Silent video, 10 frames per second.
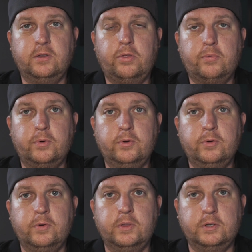
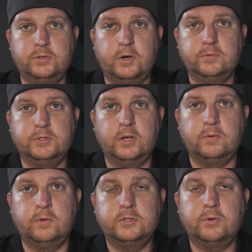through the
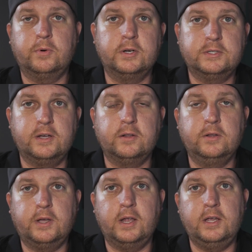Dronezone. So we're going to take a
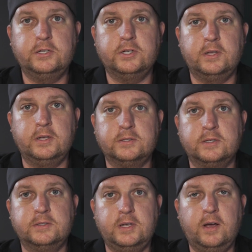look at each of these
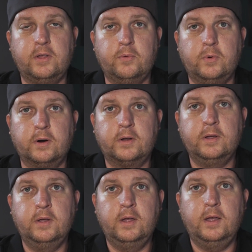and see how they work
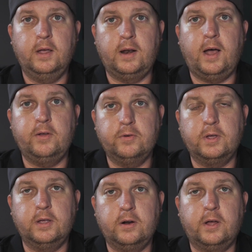and how you
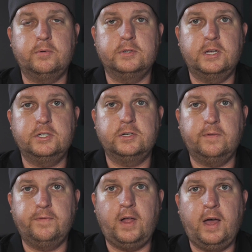can get authorization to
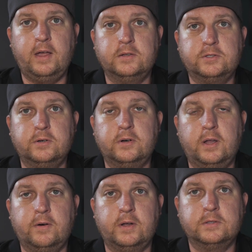fly in certain
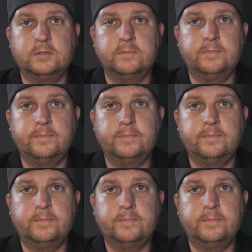areas.